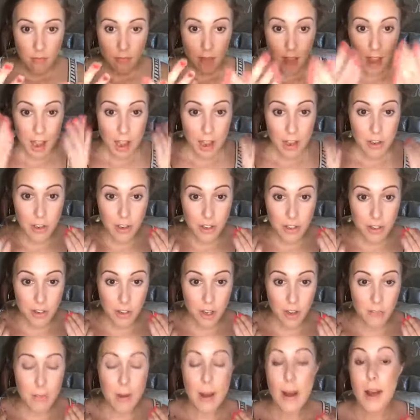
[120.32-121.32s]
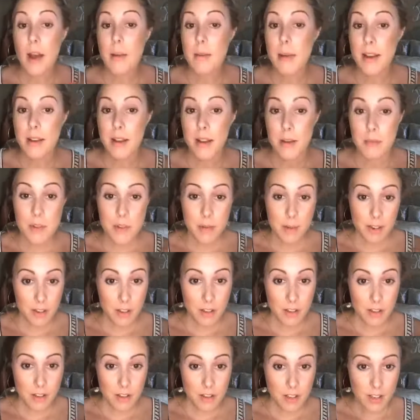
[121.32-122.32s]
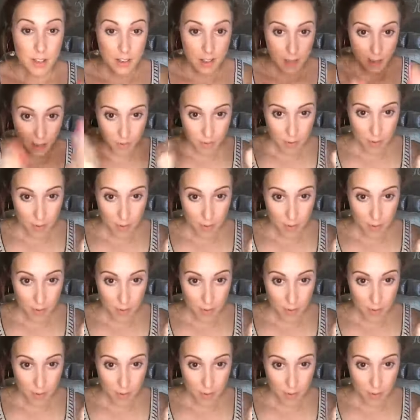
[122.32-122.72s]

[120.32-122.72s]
I just took off my eye makeup so I could do this. I have the